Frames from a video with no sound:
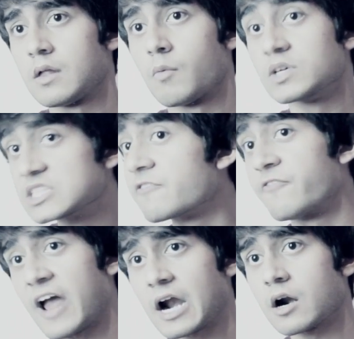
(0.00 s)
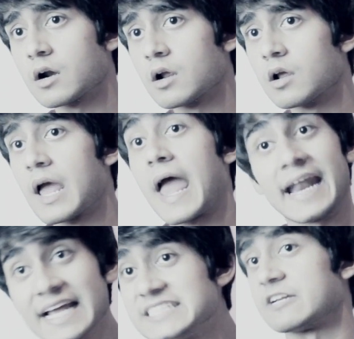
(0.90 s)
Was it fair, and
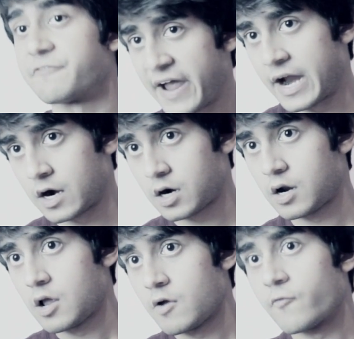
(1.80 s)
is it fair,